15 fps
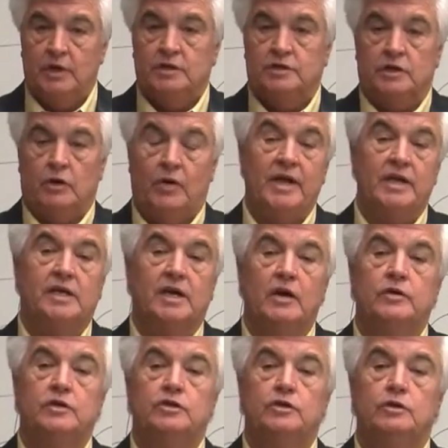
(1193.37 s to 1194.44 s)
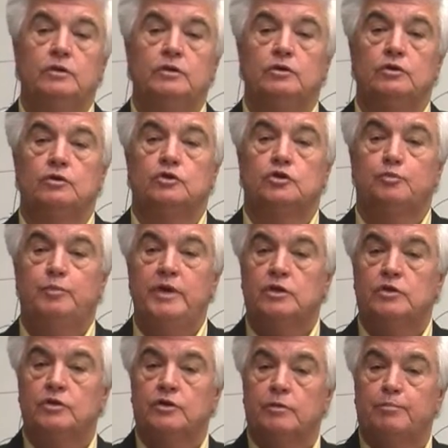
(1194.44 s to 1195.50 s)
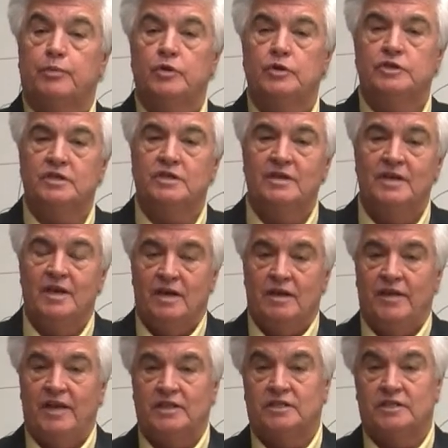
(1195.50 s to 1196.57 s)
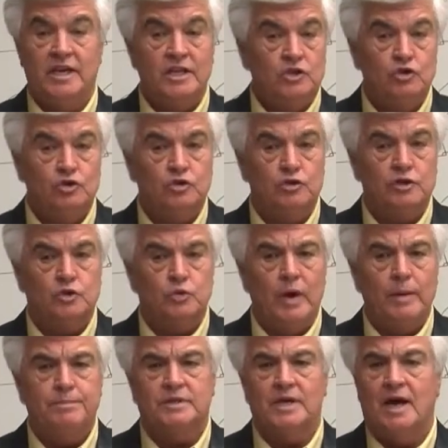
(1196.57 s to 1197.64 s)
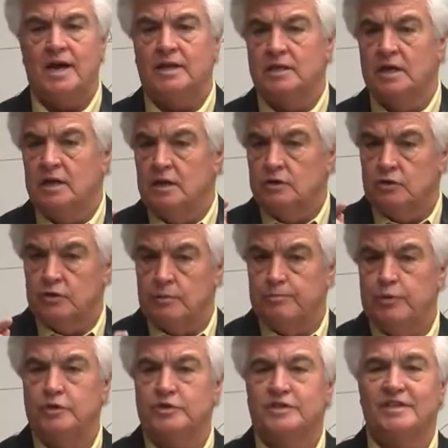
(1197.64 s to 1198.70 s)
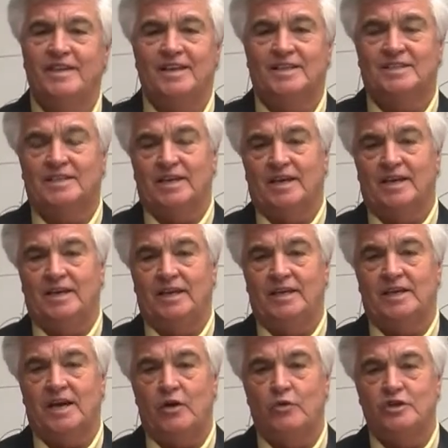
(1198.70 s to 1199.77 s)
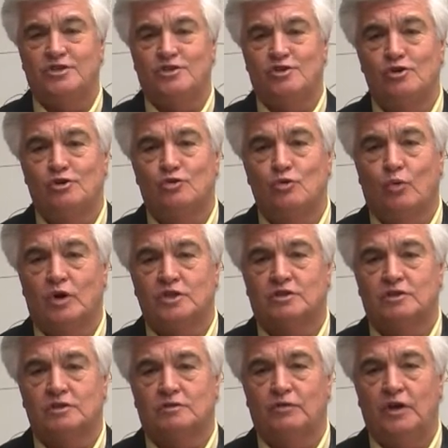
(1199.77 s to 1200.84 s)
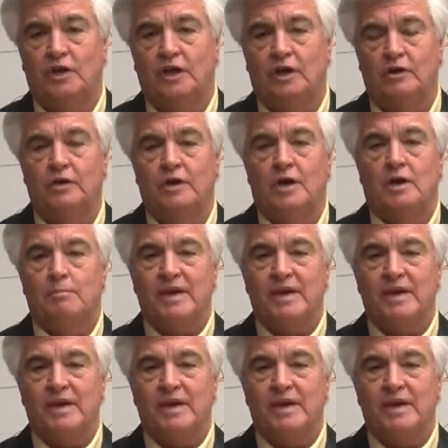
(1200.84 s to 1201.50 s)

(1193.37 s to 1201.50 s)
So I encourage you to speak to the person that sent you to this website, to the person that encouraged to watch this video.